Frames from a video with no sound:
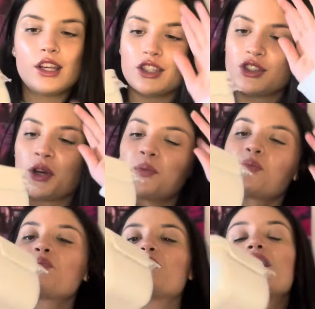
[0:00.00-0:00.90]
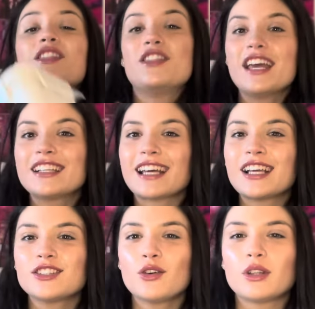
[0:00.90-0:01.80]
So this, I
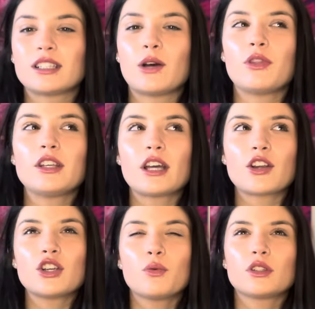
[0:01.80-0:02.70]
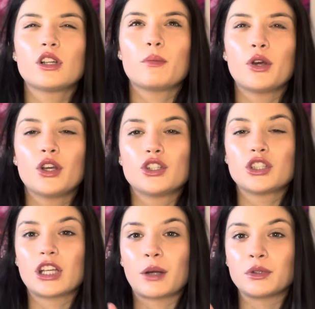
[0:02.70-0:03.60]
saw this. Now this actually wasn't a purchase
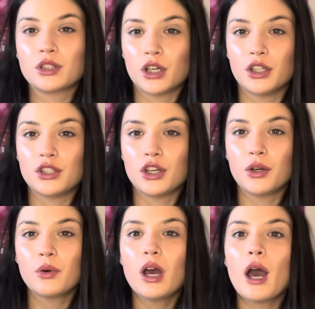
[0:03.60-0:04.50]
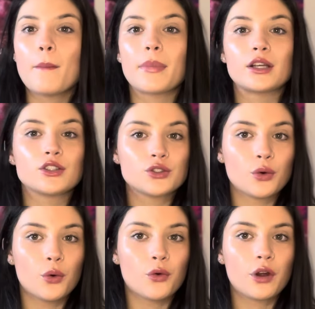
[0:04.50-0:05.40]
that I was gonna do, but I
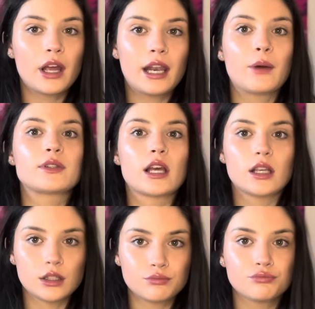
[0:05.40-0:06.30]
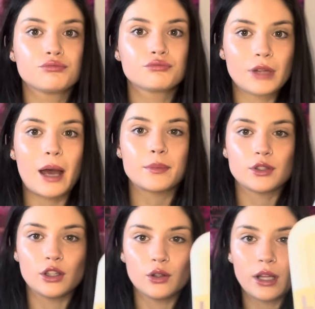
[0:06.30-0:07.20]
saw it and I was like,
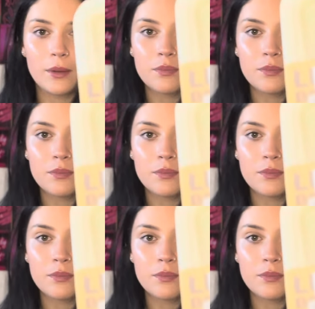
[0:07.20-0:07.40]
absolutely.